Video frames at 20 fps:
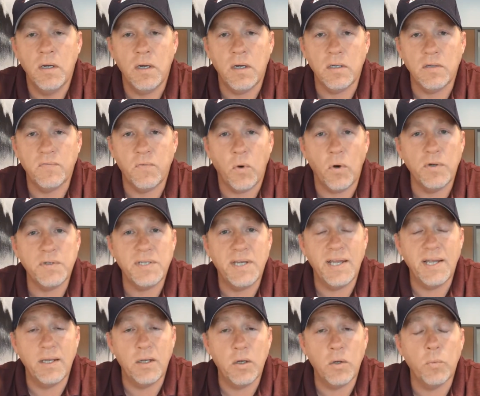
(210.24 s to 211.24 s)
as far as
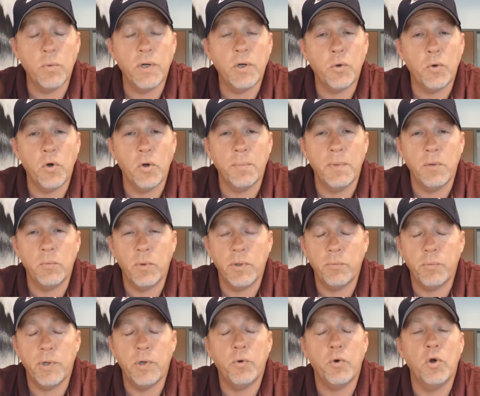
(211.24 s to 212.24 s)
getting good recruitment.
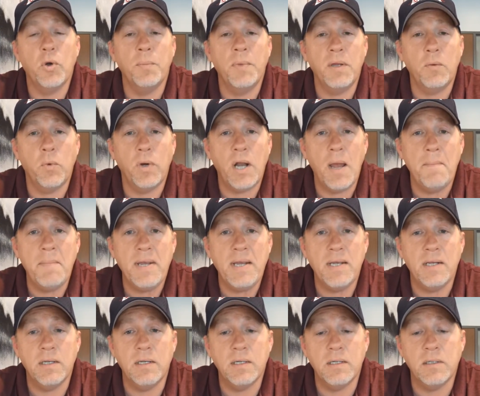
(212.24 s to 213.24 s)
With recruitment, what I
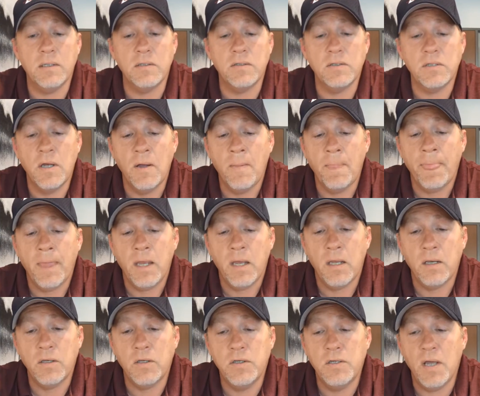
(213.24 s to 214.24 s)
mean is,
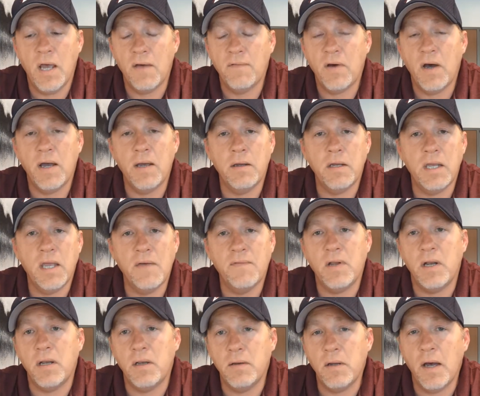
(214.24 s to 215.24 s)
have I
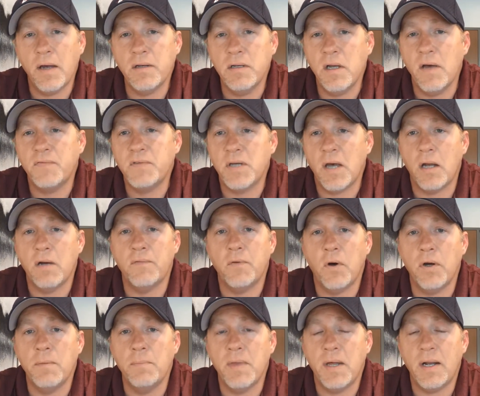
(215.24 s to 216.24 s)
given enough tidal
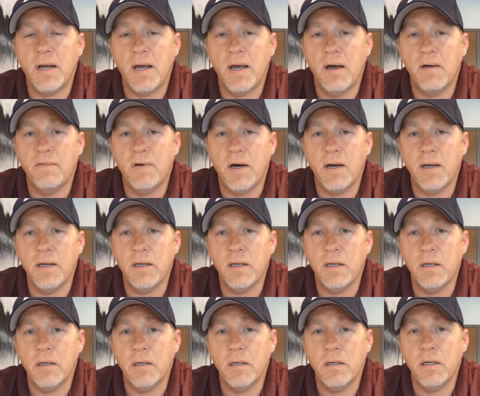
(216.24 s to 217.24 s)
volume that have I
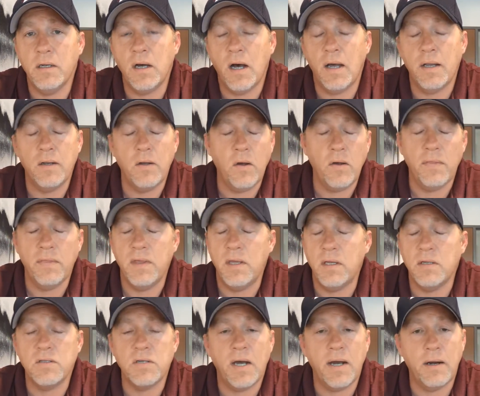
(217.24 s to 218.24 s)
gotten the
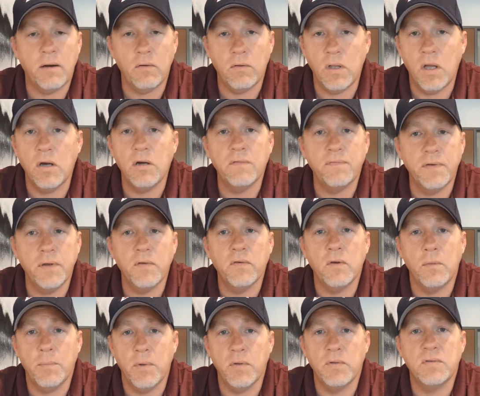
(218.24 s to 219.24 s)
entire lung fields
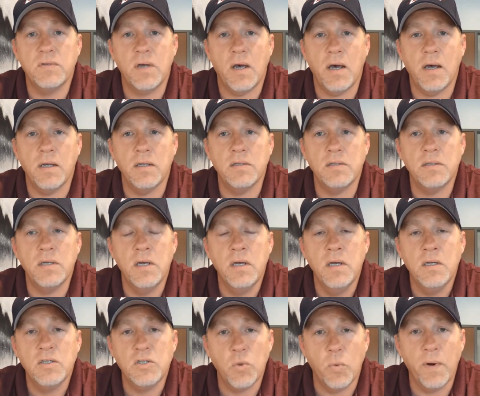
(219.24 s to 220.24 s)
on both sides
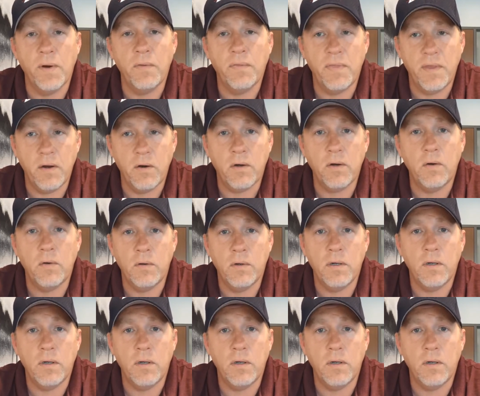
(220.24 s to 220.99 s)
to where they're